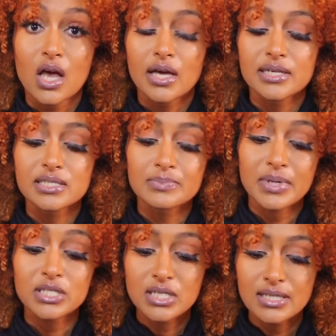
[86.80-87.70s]

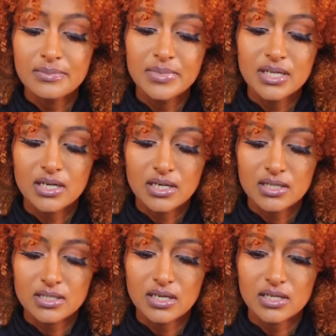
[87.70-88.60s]
especially
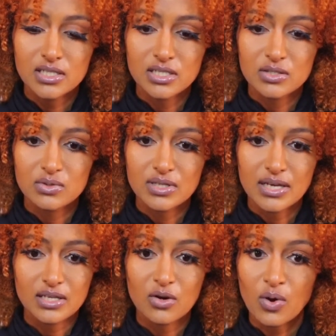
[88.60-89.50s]
because it just,
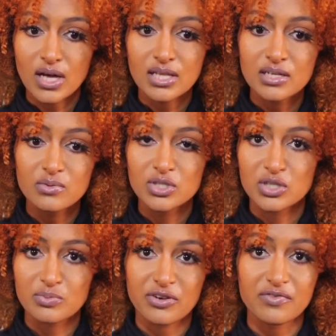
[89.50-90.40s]
the quality was
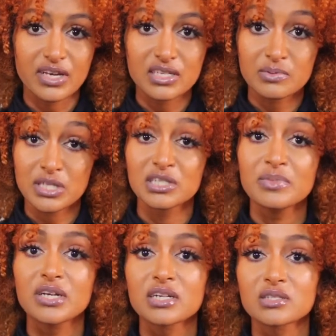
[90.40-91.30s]
just perfect, especially
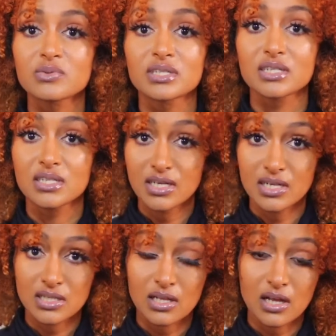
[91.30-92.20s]
because it was a
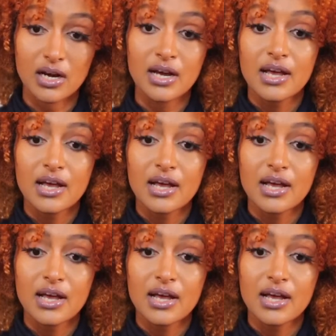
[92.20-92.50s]
DSLR.